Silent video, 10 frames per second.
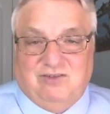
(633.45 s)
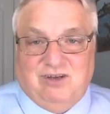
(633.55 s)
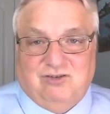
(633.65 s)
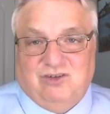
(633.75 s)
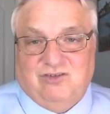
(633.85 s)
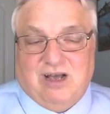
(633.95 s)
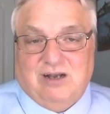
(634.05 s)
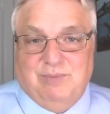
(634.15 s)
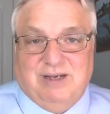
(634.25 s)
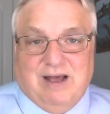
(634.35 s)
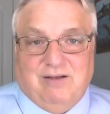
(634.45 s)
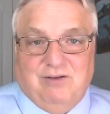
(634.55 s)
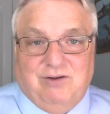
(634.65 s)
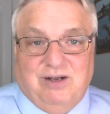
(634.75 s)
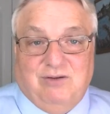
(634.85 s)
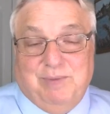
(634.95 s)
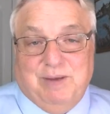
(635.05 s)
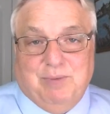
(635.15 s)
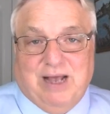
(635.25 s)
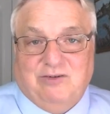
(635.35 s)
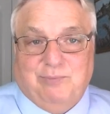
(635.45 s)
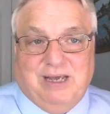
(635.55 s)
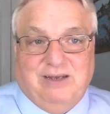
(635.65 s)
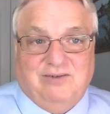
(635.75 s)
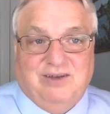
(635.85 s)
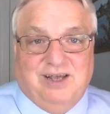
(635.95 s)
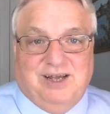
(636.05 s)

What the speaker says: they're just not going to be downloaded. It'll be blank space.